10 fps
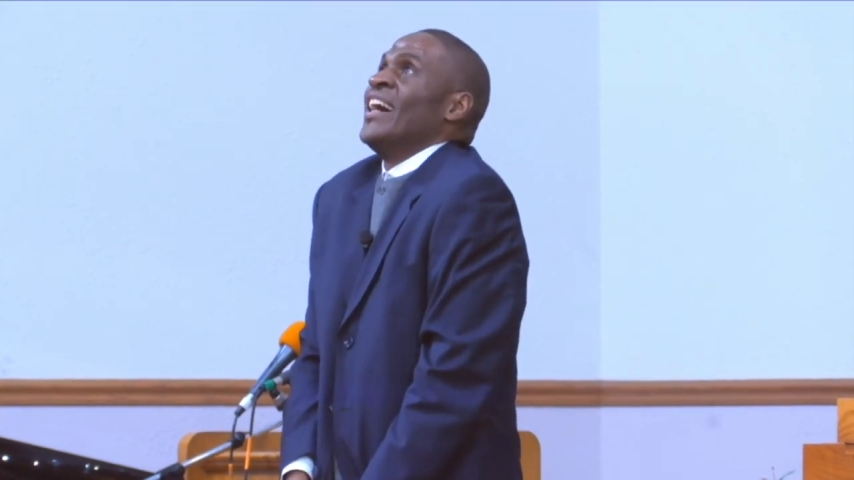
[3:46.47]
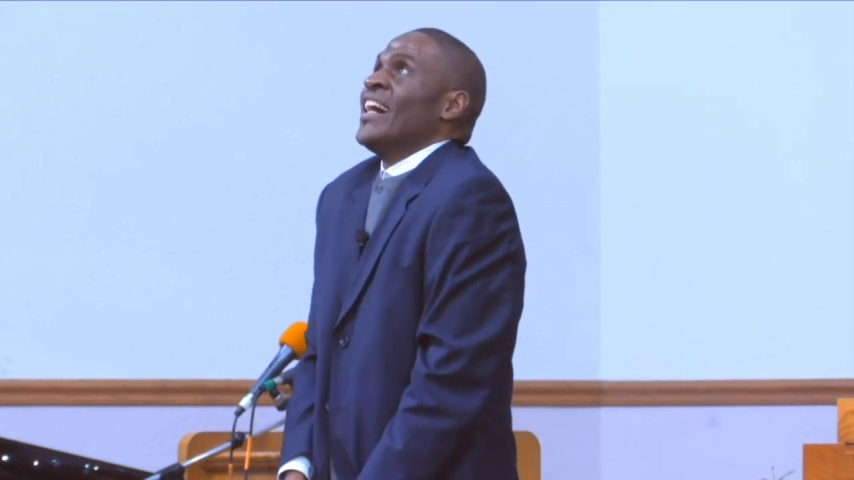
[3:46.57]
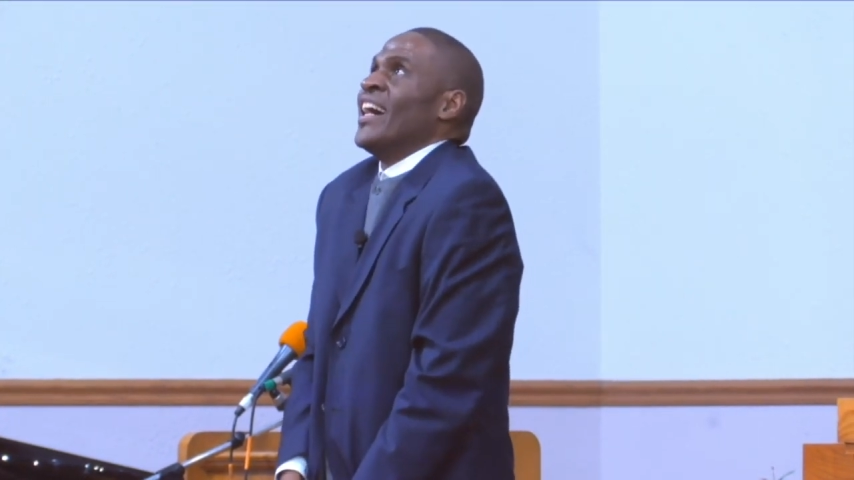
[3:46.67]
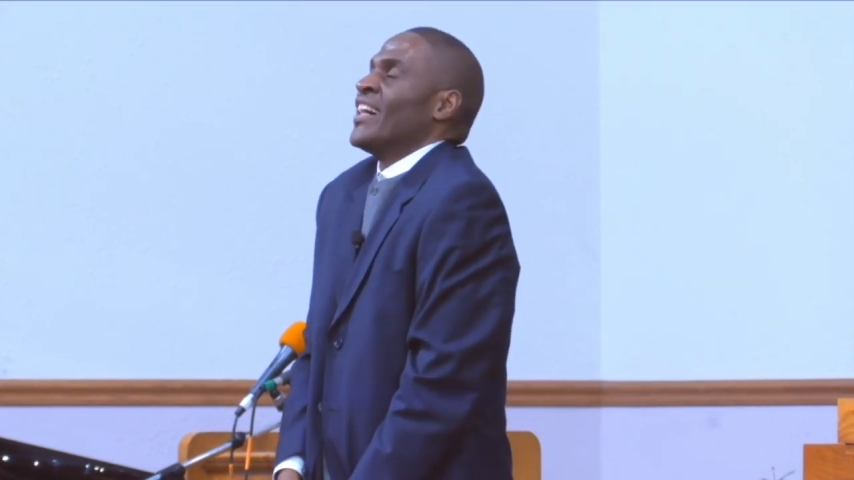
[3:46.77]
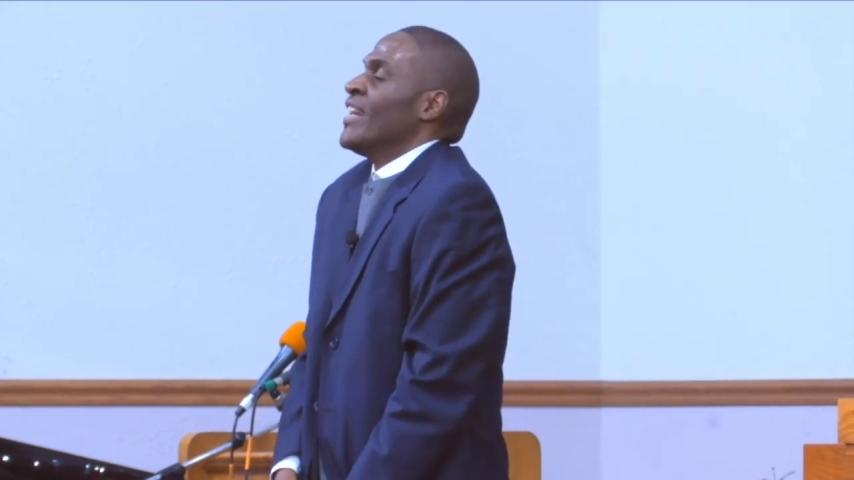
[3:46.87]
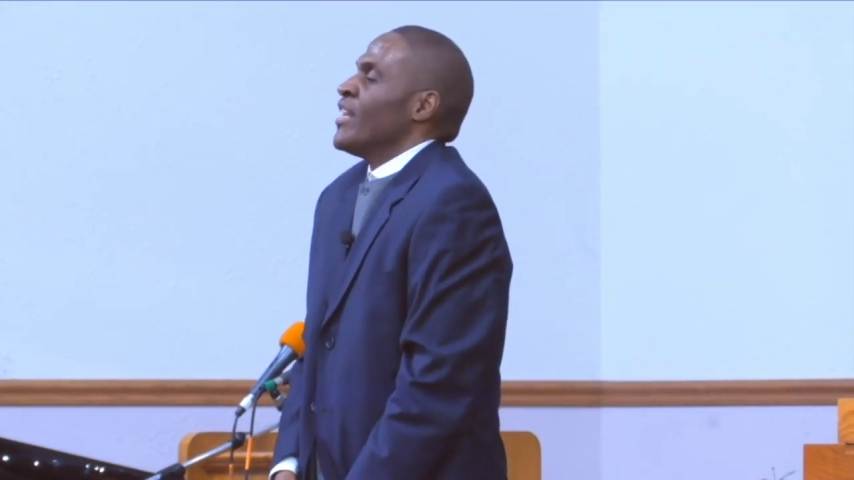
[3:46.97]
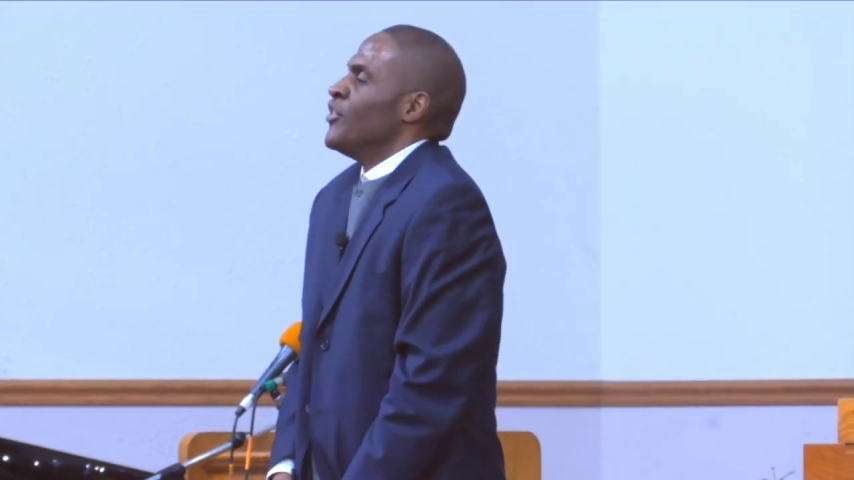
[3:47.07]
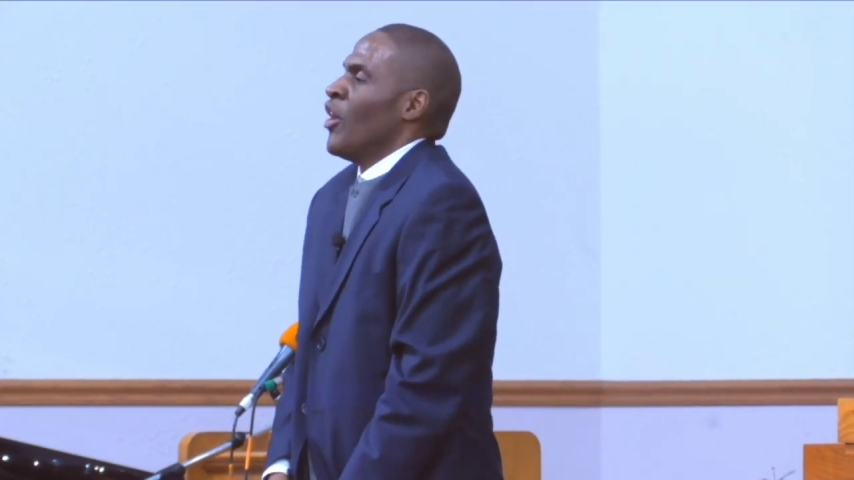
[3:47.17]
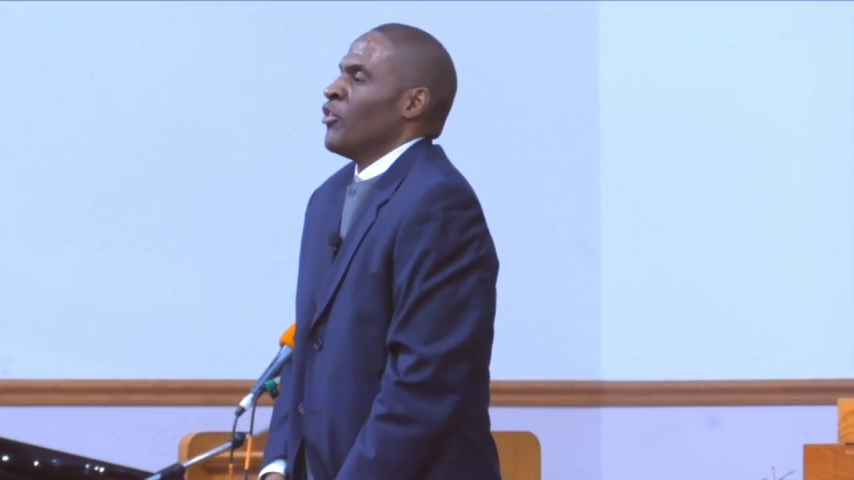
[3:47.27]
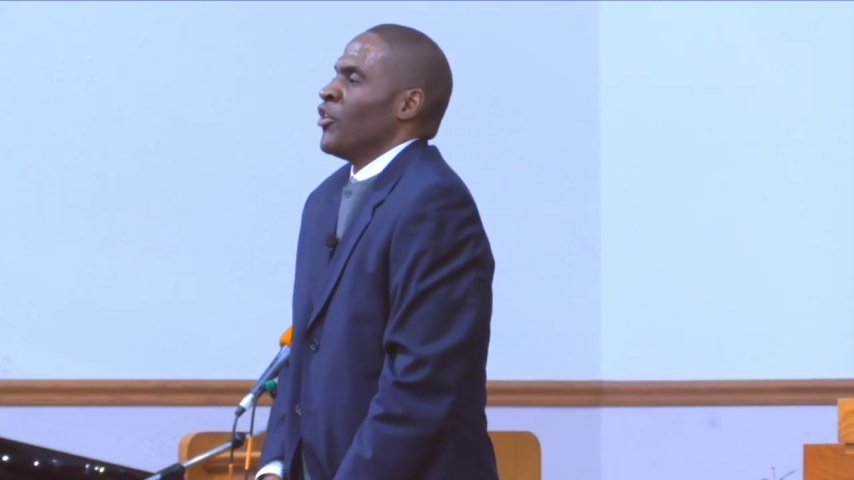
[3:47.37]
uh,
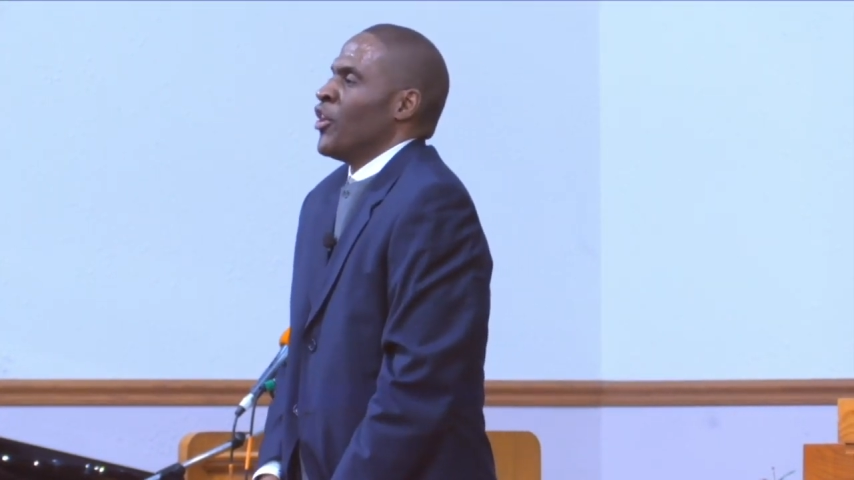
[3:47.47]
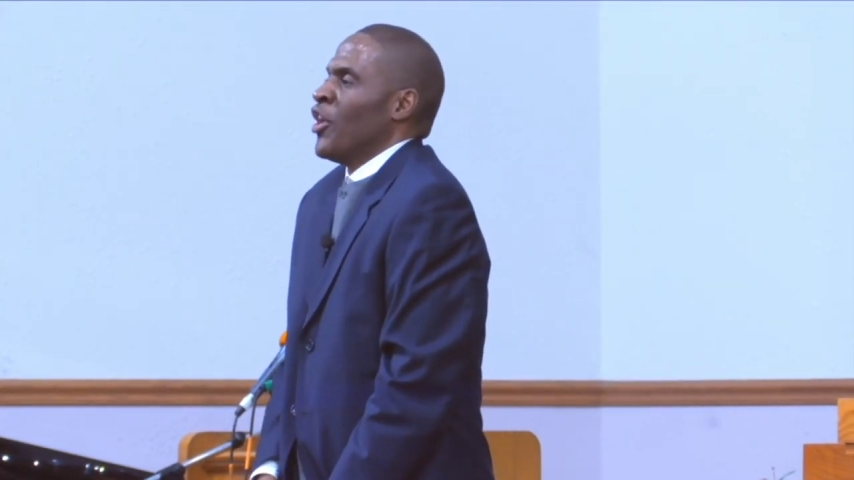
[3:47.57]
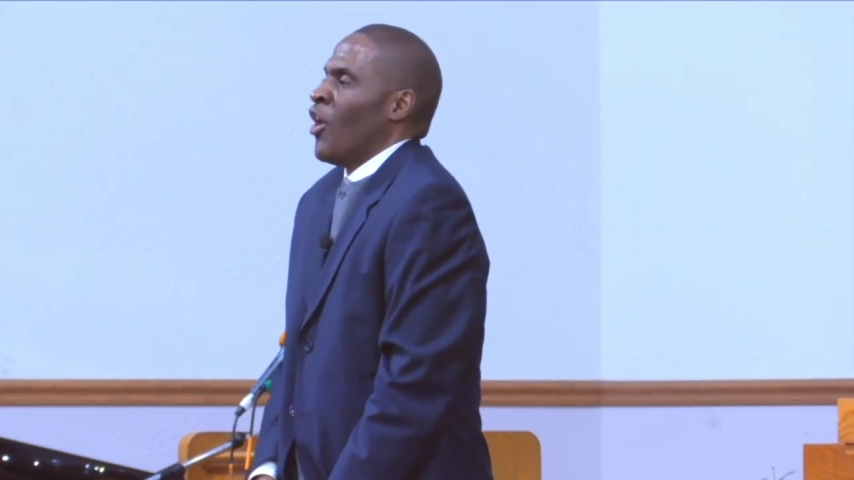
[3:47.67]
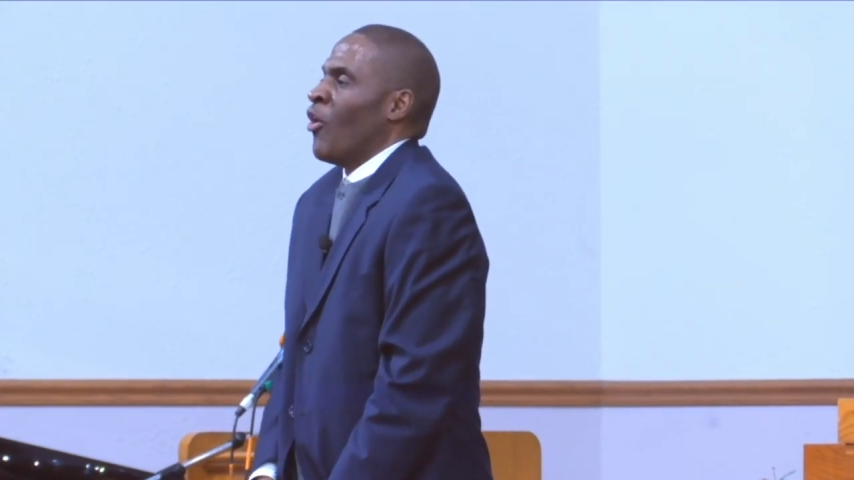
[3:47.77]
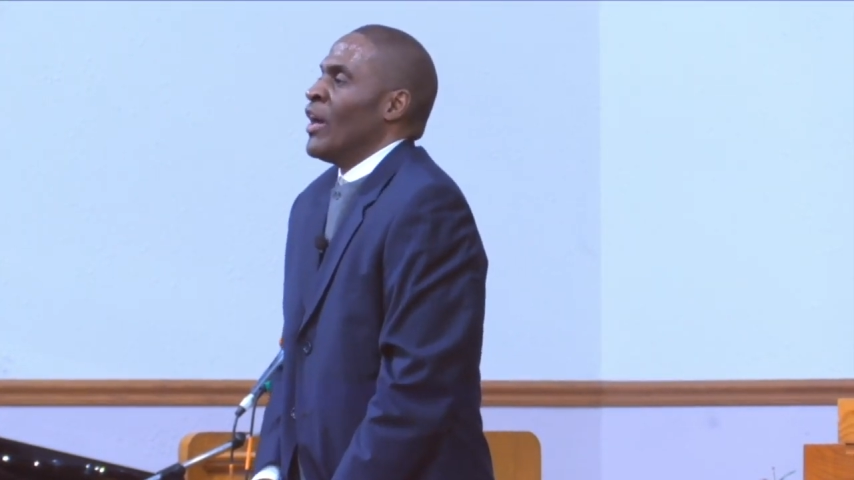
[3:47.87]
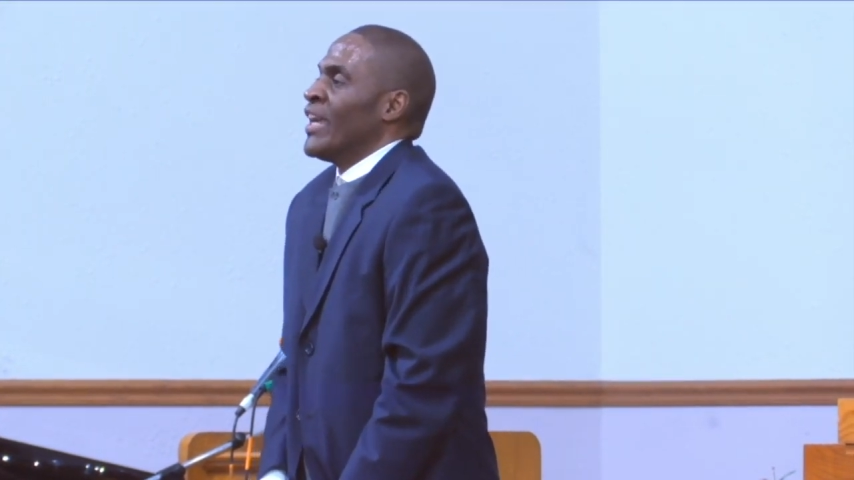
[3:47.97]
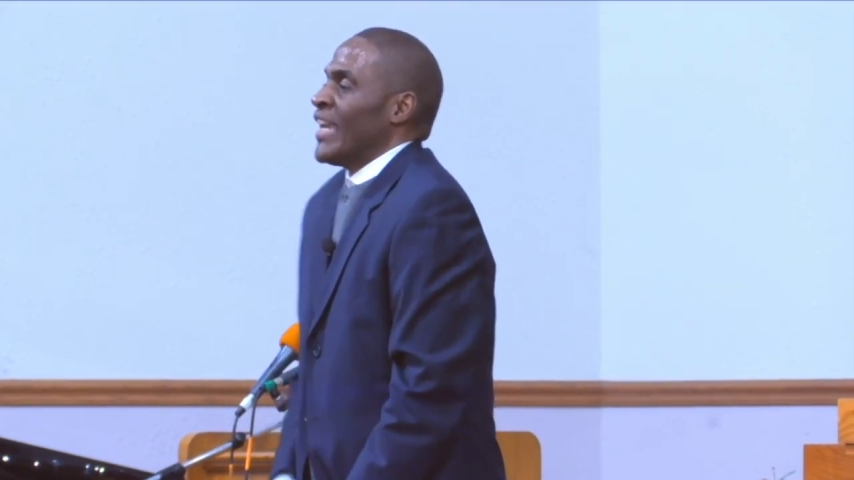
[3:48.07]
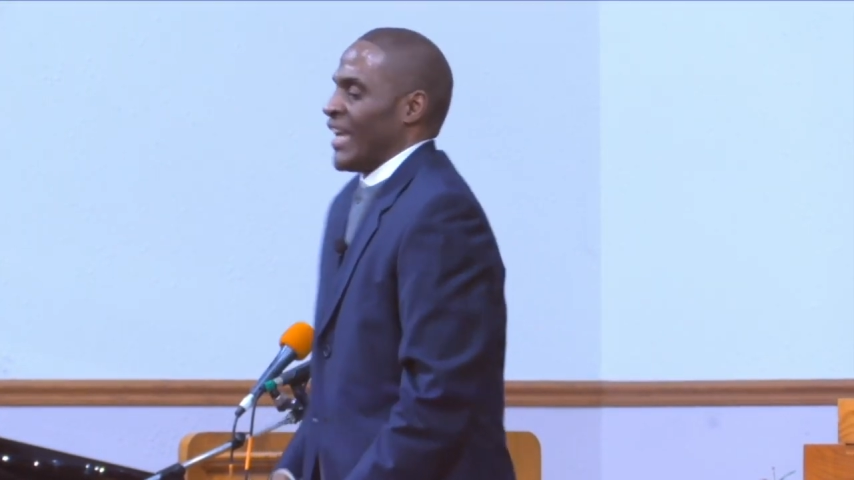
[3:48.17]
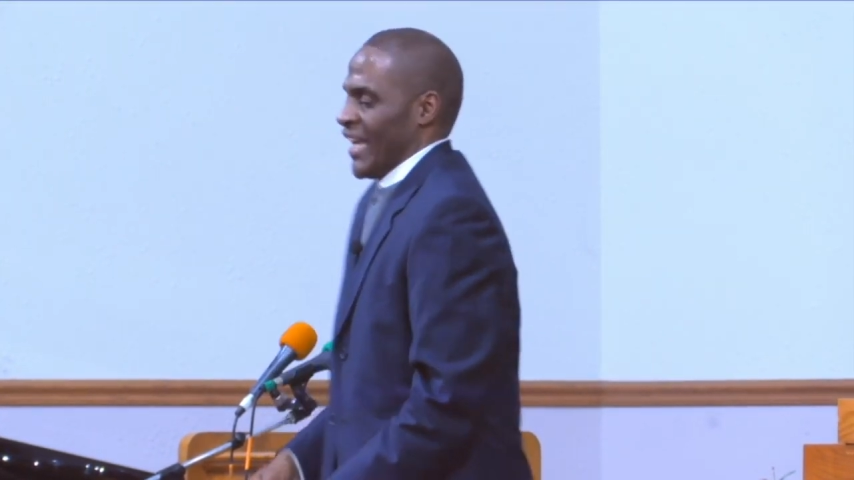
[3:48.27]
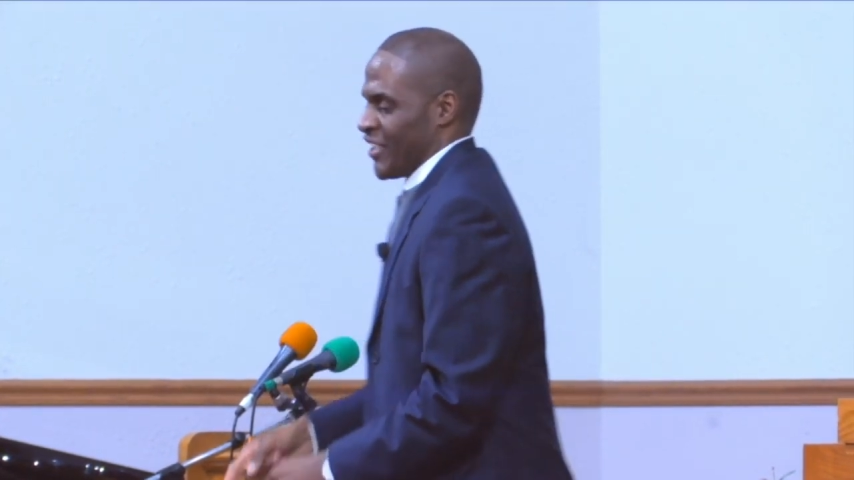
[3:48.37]
no, no, no, no.
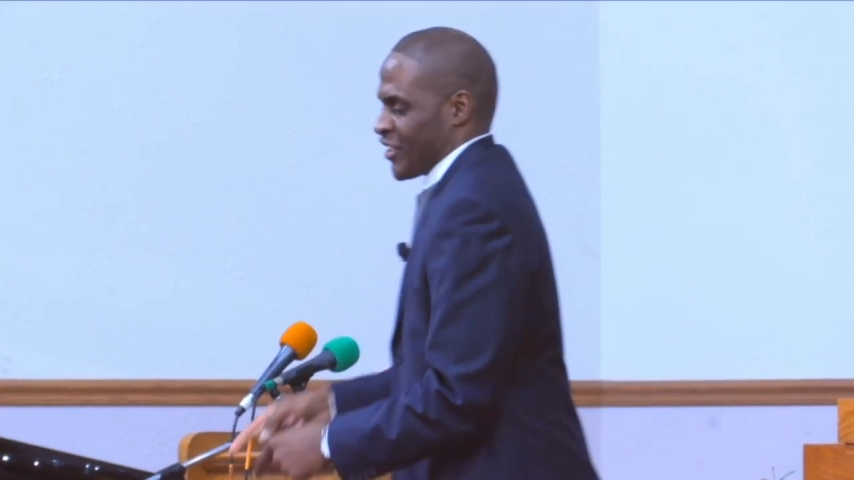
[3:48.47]
It's the